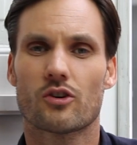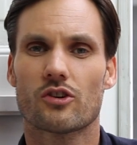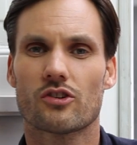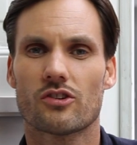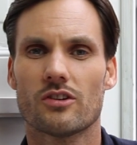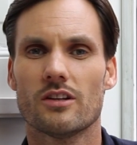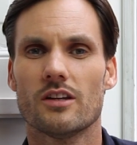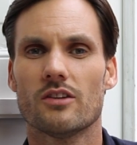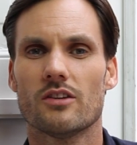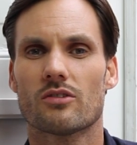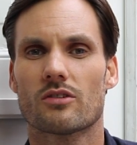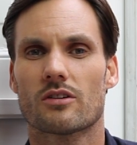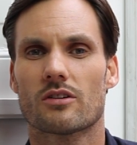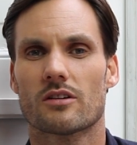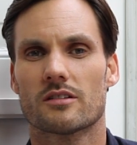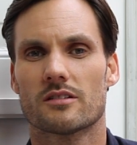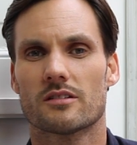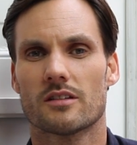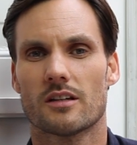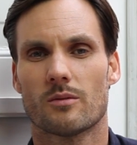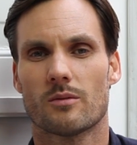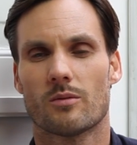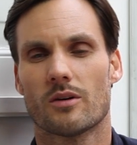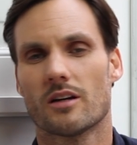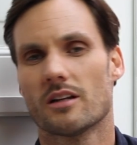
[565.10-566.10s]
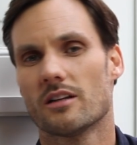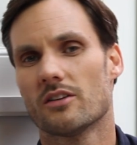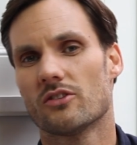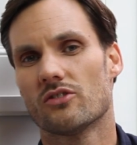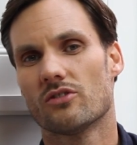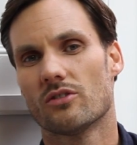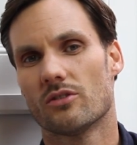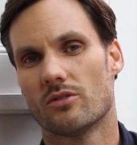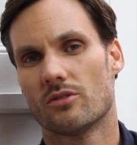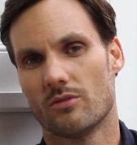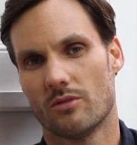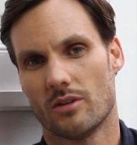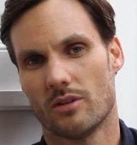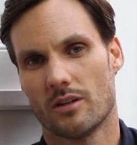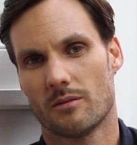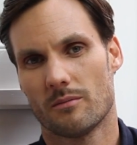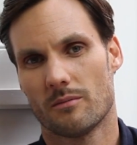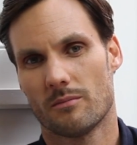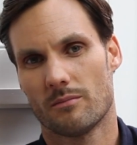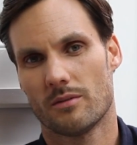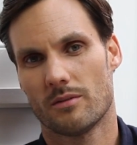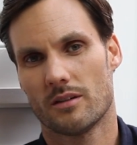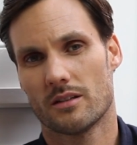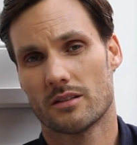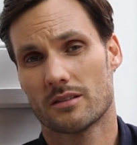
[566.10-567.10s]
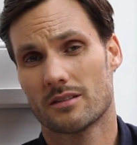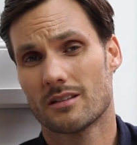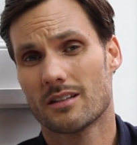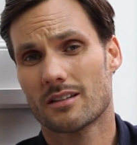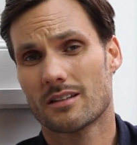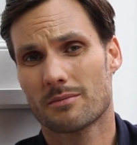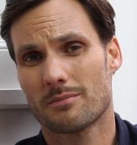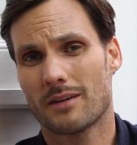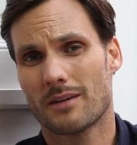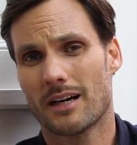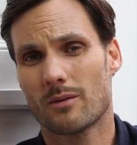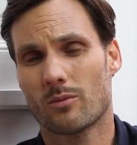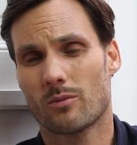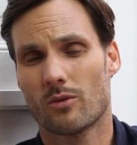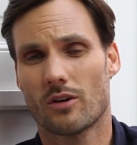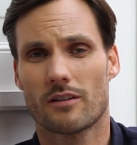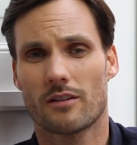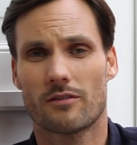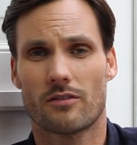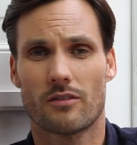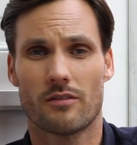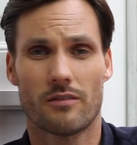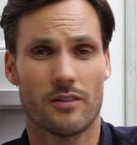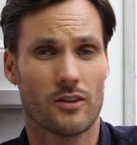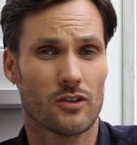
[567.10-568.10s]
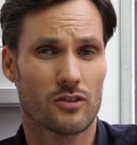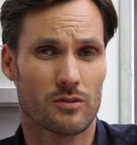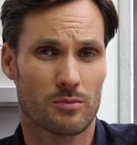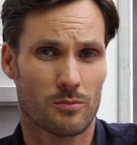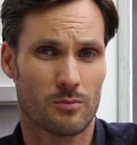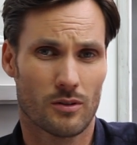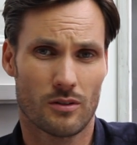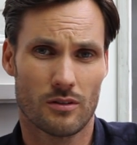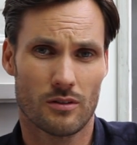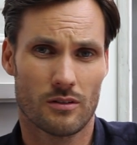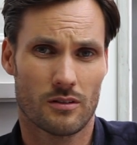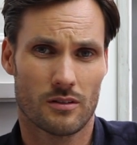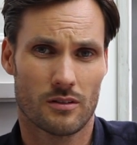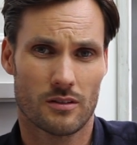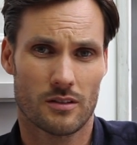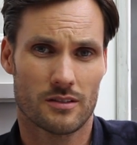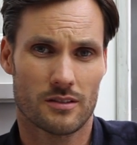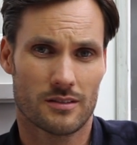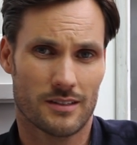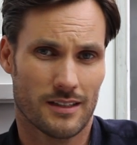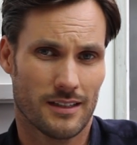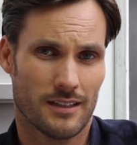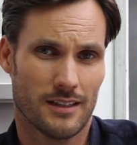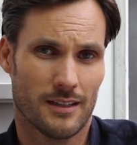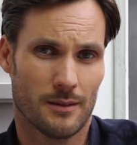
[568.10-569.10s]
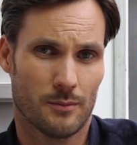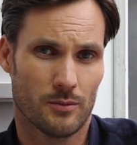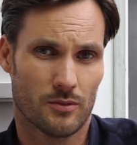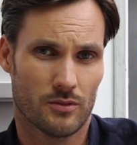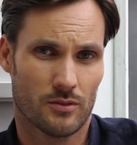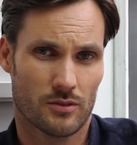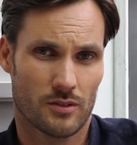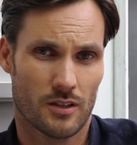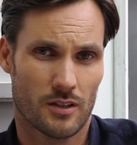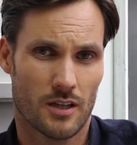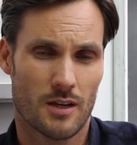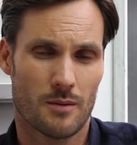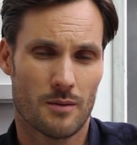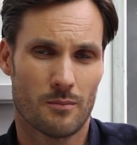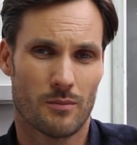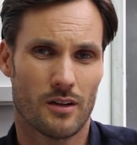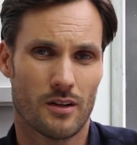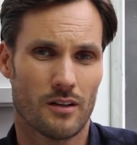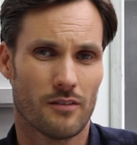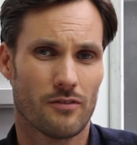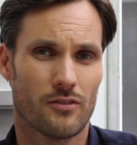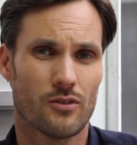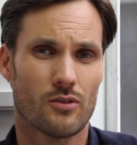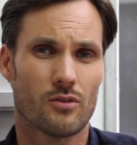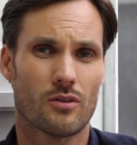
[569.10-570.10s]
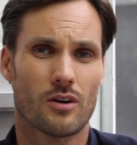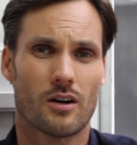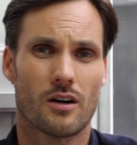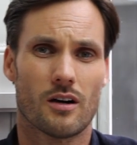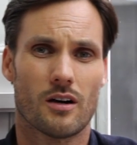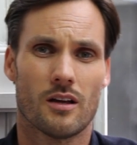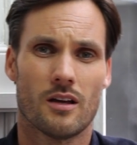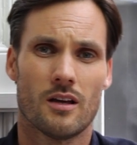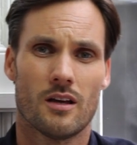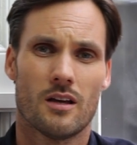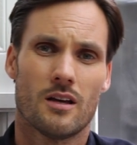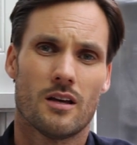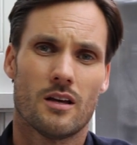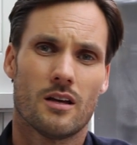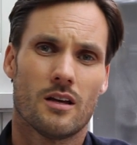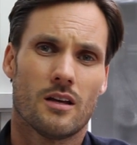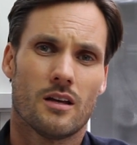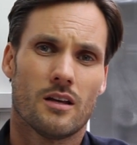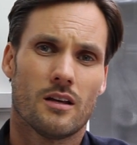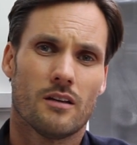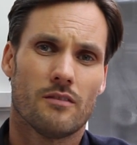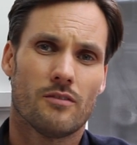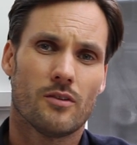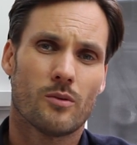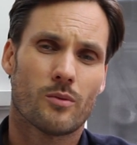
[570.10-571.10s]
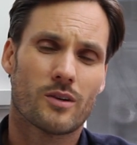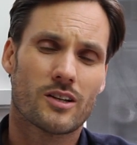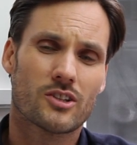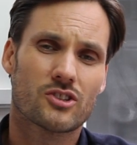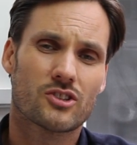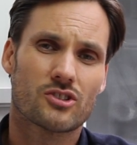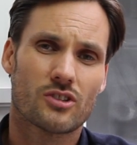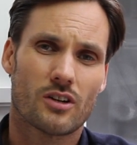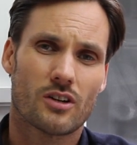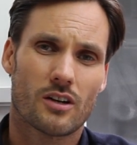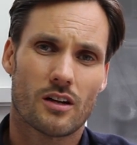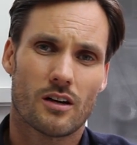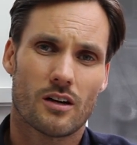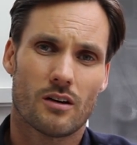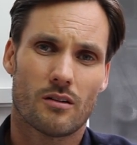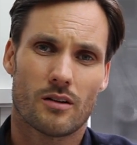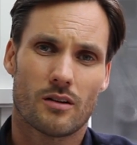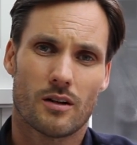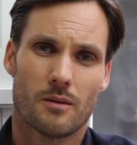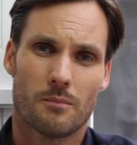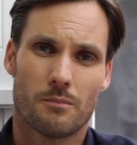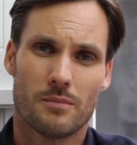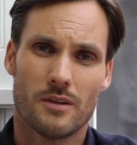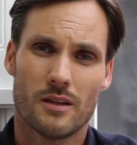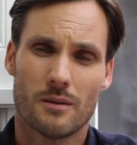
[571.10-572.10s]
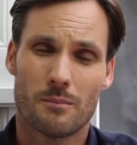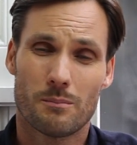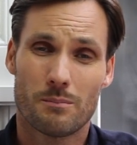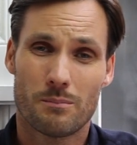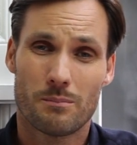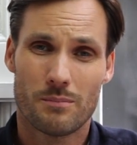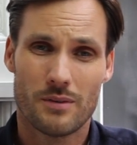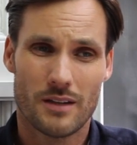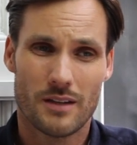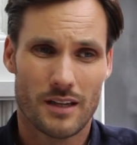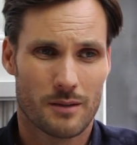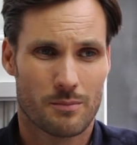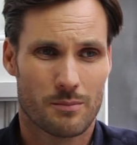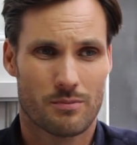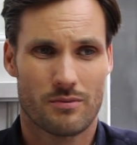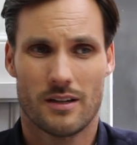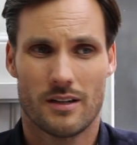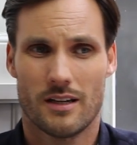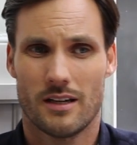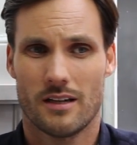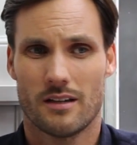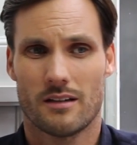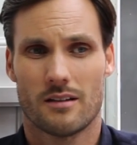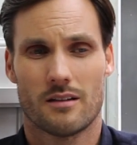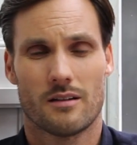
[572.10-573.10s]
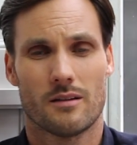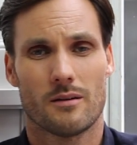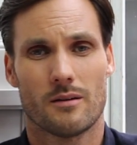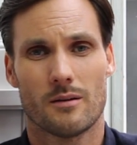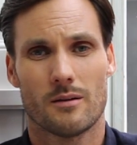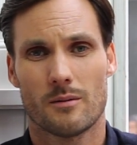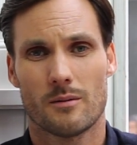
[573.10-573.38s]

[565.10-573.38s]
course you need to consider what it is you're doing, because this might work for very small design labels. But if you want to start out and be a big brand,